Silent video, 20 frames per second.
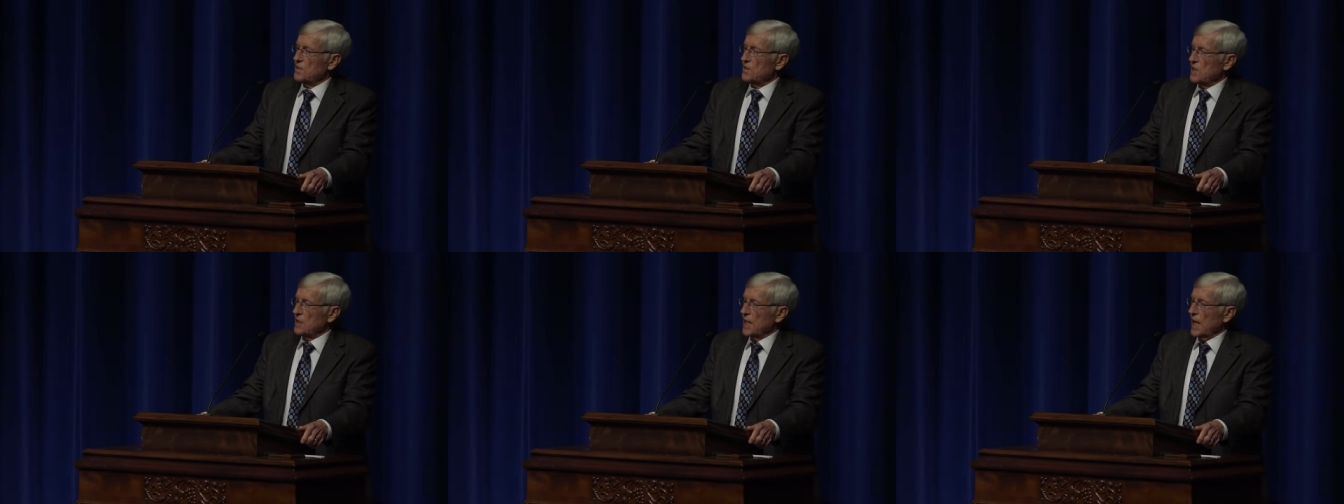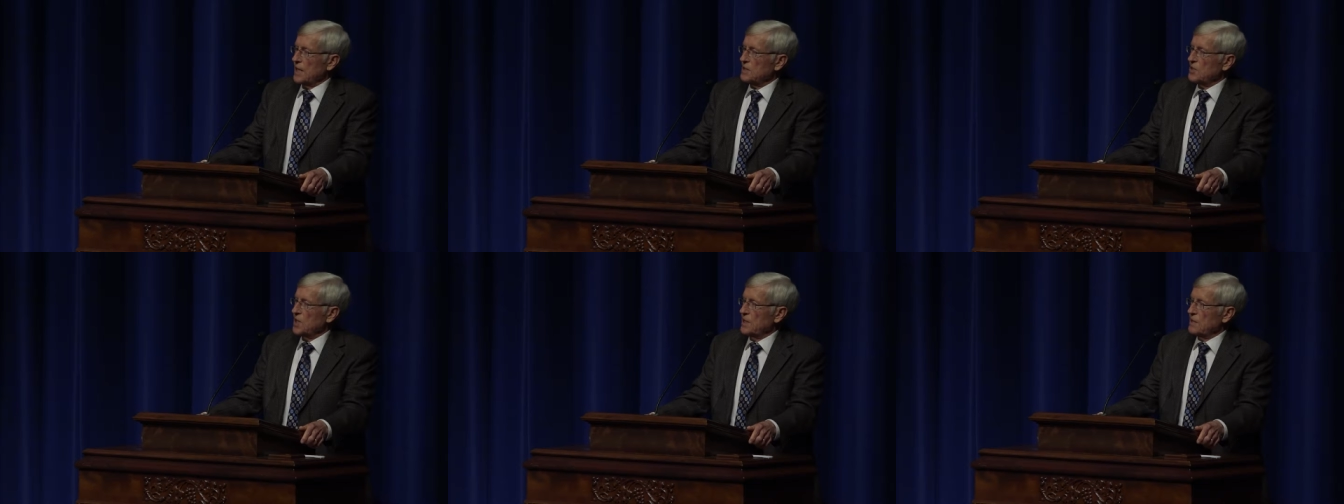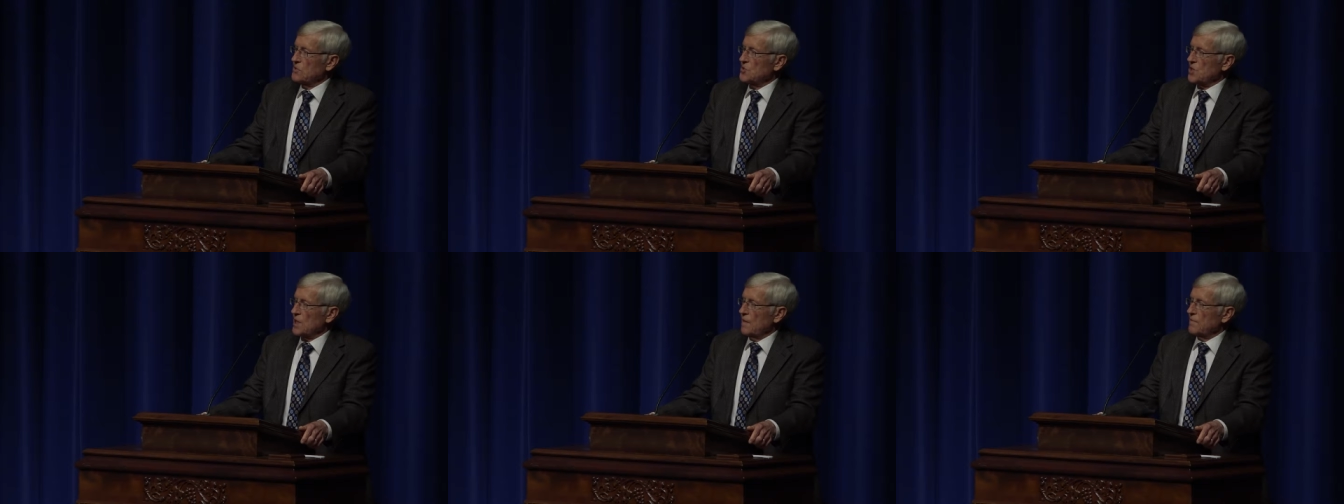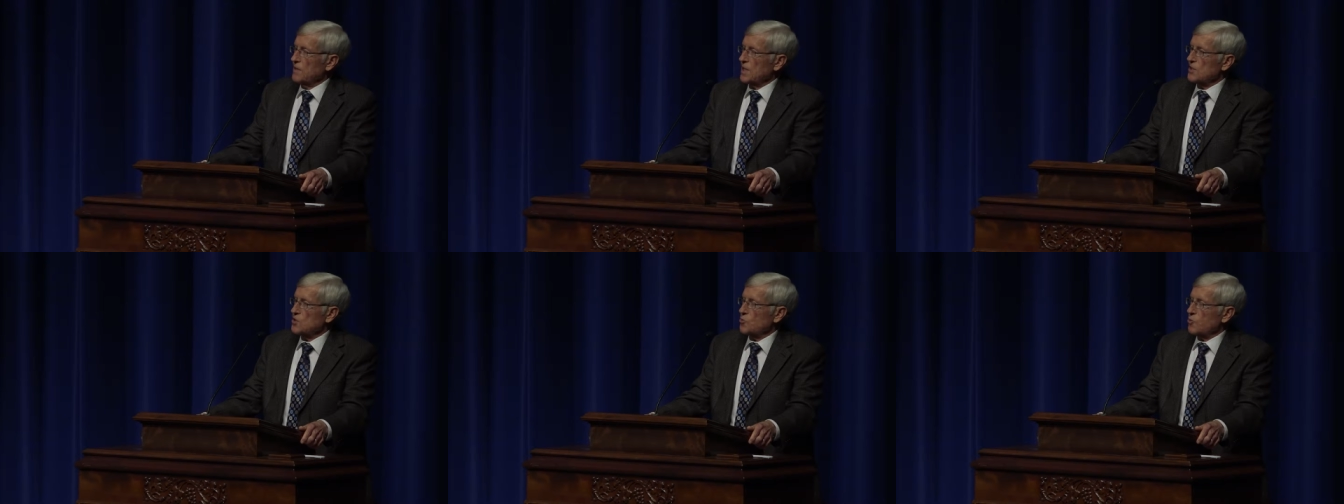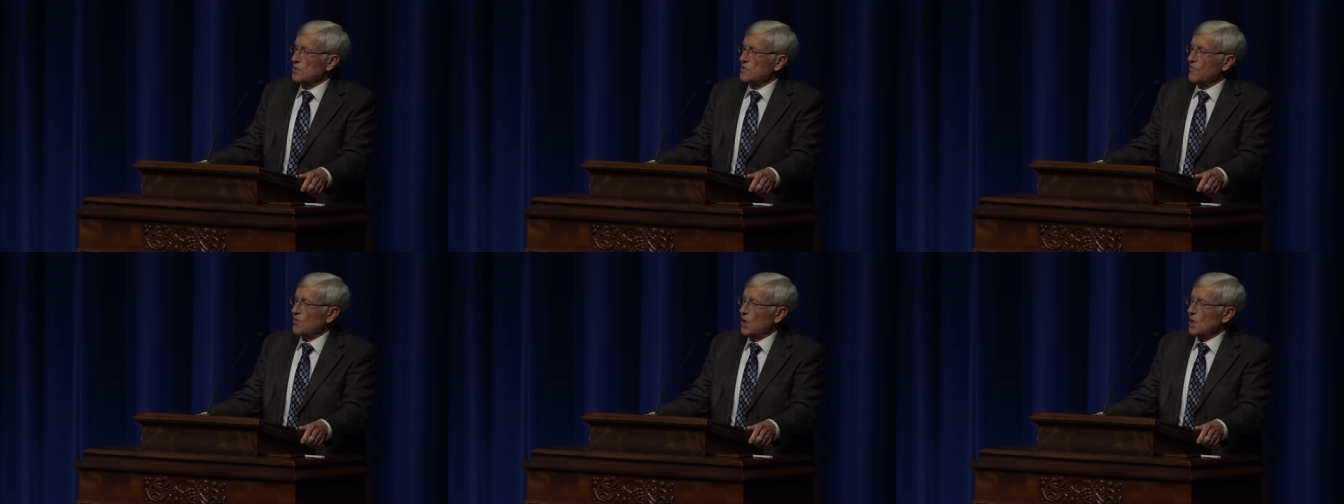the nineteen seventies
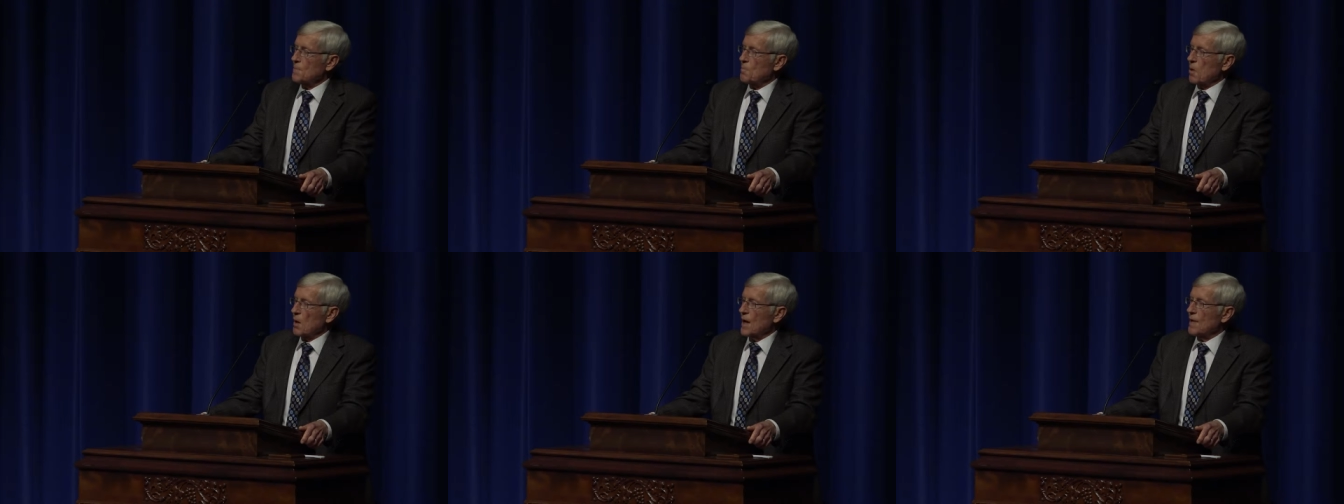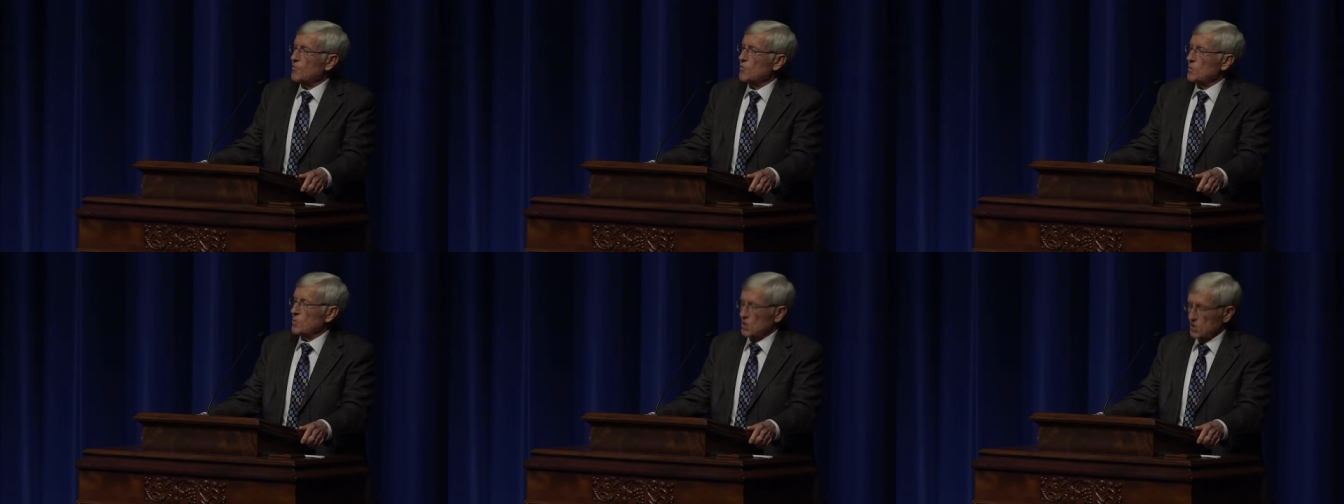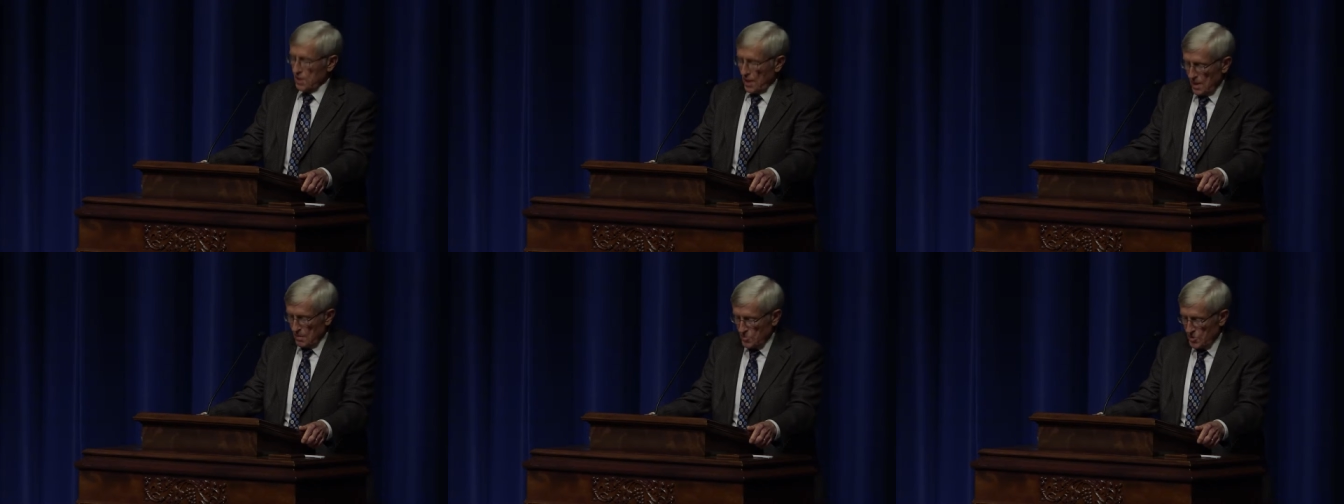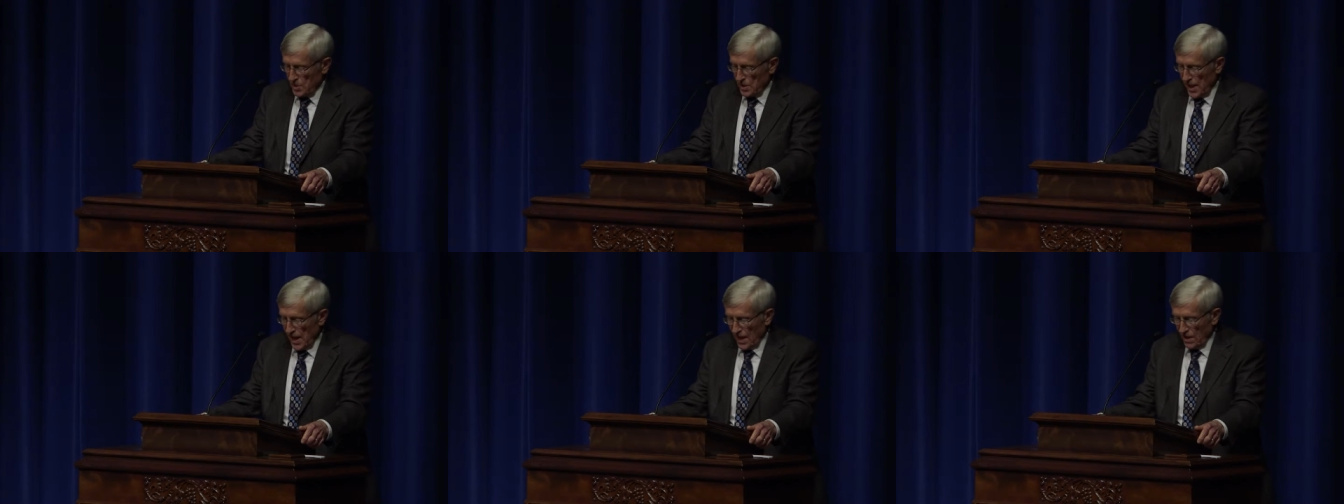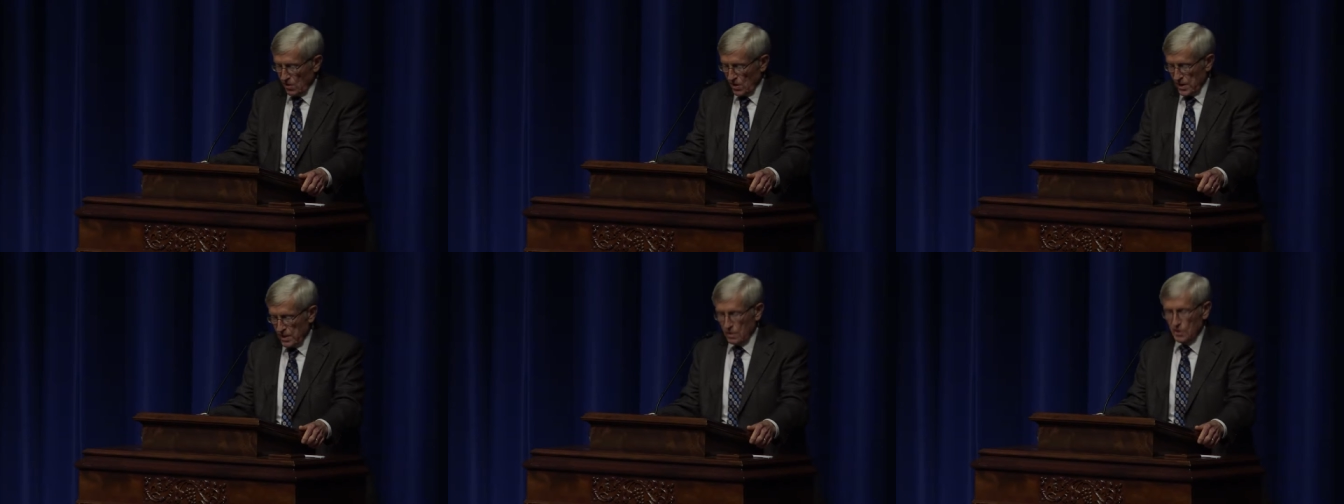was very profitable times in
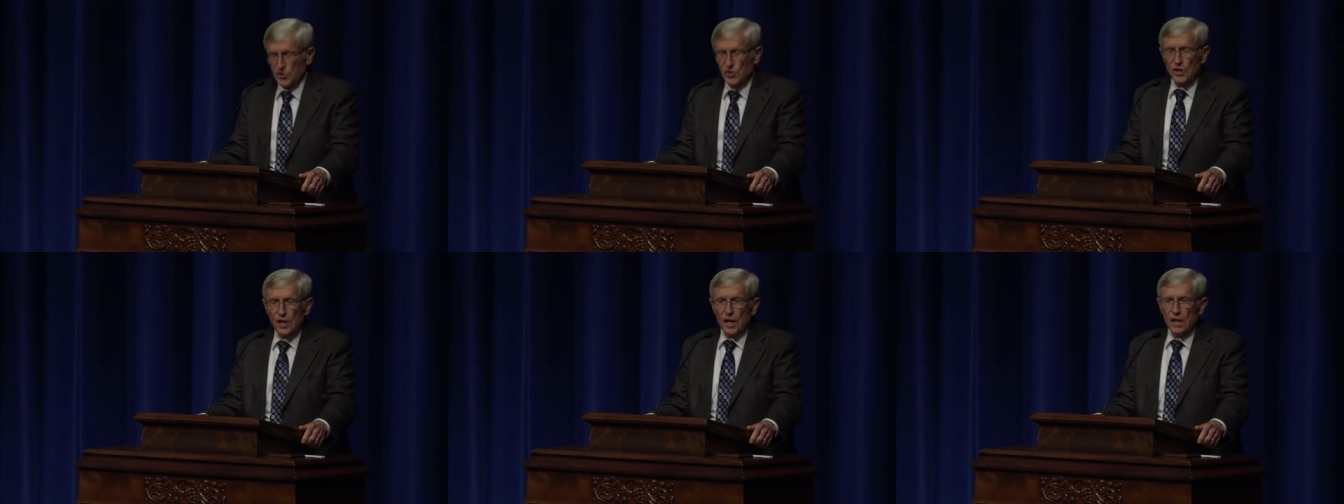agriculture,